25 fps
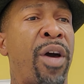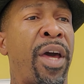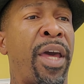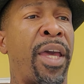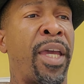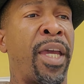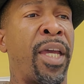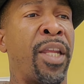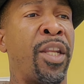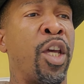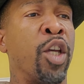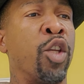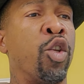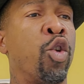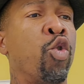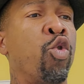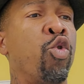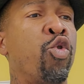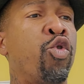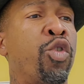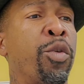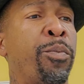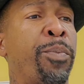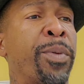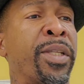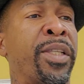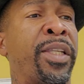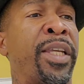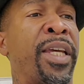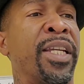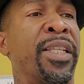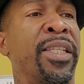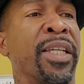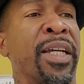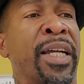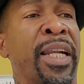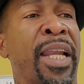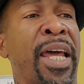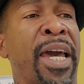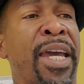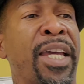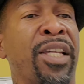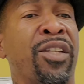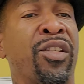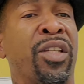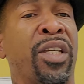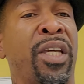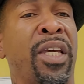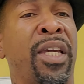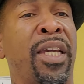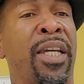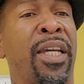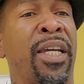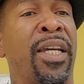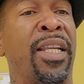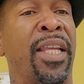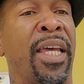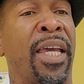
and they're used to protect the client's skin